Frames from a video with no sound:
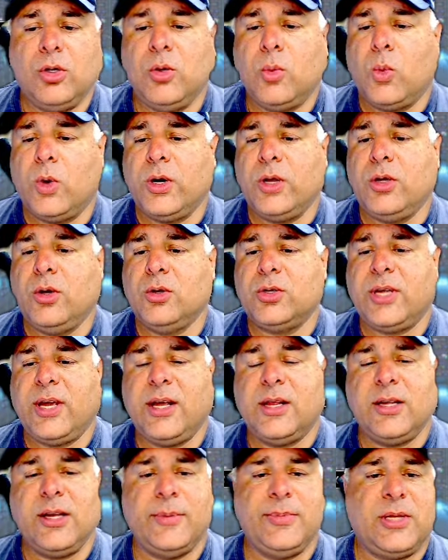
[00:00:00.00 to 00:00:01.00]
want to use
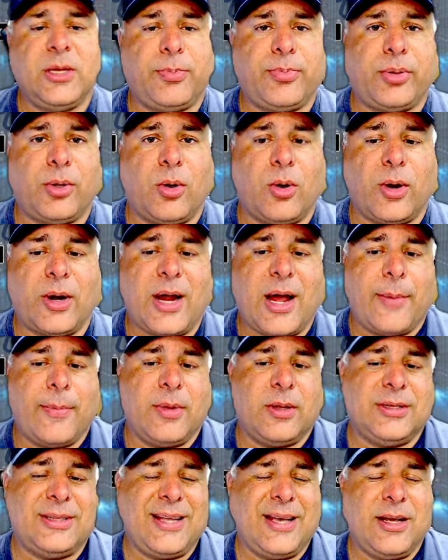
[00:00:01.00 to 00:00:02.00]
Helium Deploy,
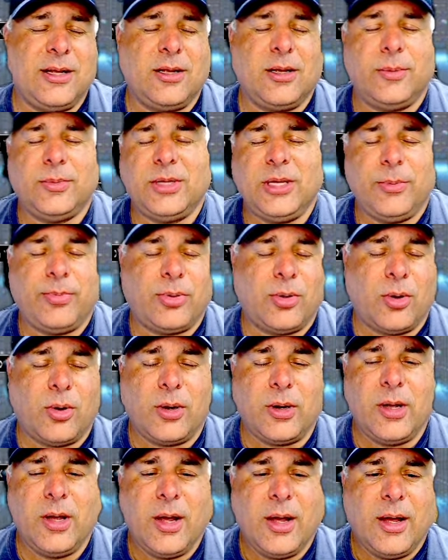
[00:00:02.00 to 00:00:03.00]
Helium
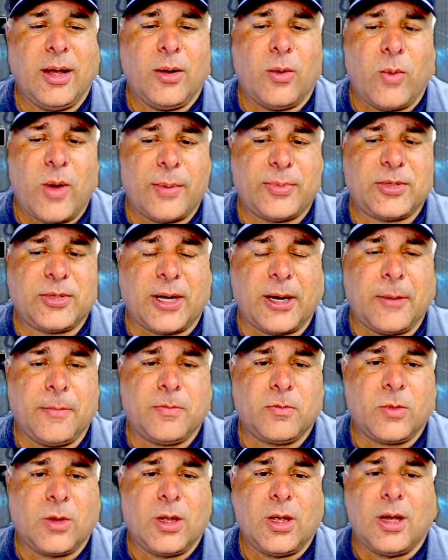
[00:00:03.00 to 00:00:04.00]
Deploy website,
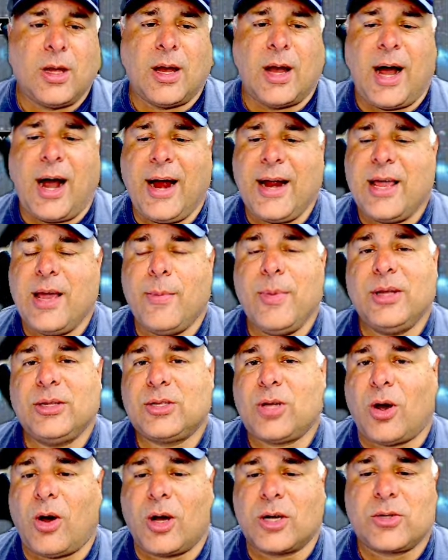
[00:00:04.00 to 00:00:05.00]
I am in
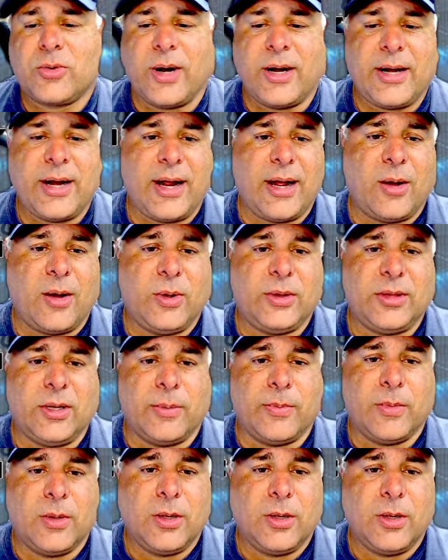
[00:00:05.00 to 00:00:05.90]
talks right now with them.